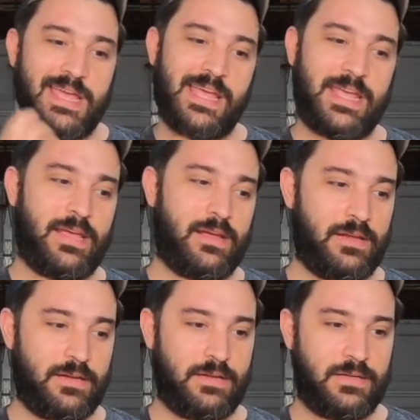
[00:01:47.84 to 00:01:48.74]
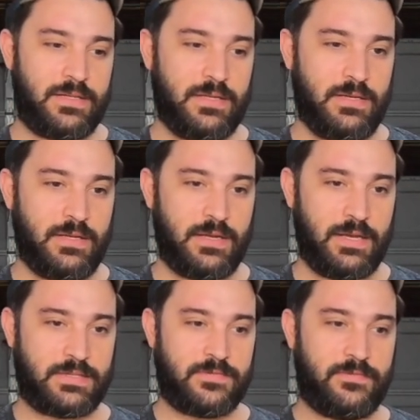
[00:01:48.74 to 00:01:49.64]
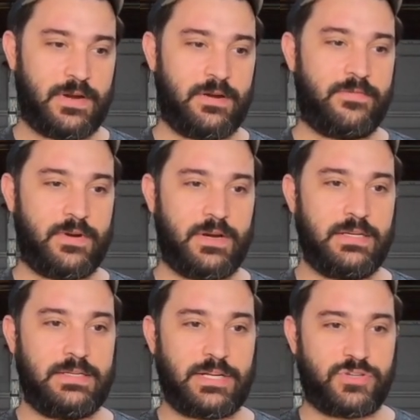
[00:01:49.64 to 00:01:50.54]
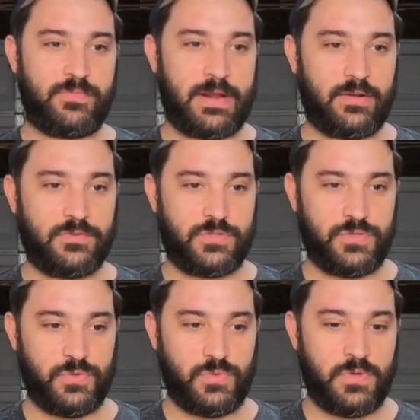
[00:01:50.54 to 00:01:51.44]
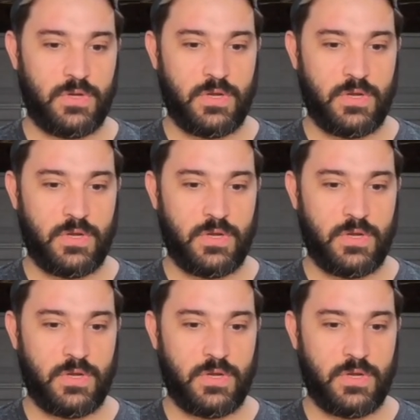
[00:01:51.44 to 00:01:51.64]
And it's very, very detrimental to